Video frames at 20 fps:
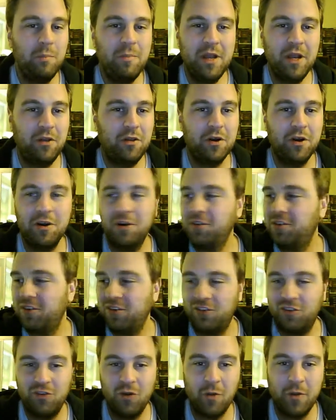Middle-earth
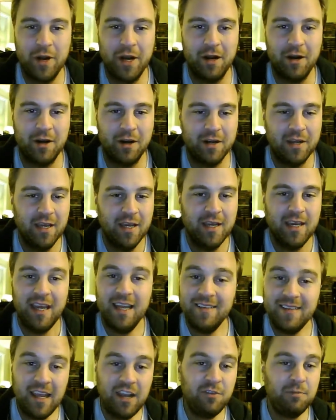story arc.
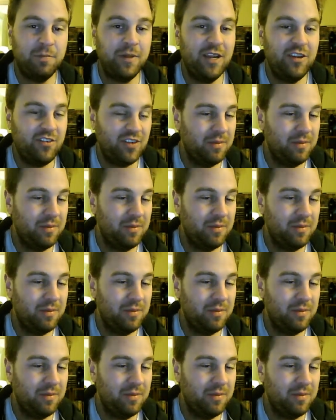It takes place